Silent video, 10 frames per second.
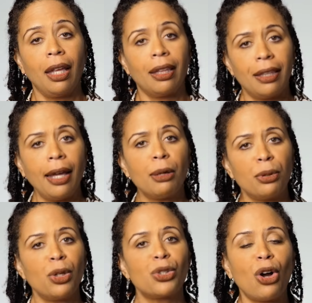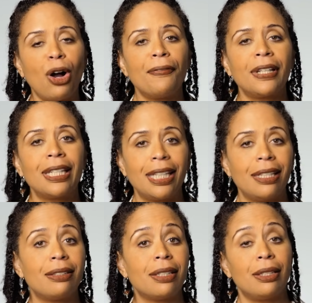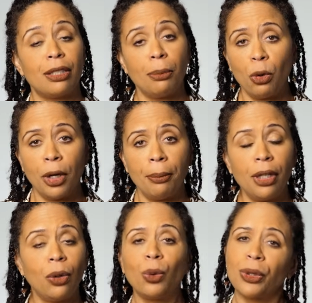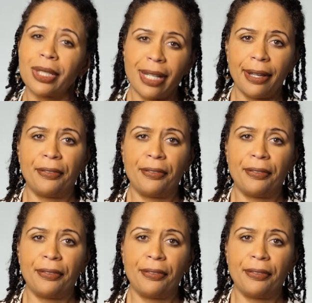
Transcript: That approach often leads to disappointment or side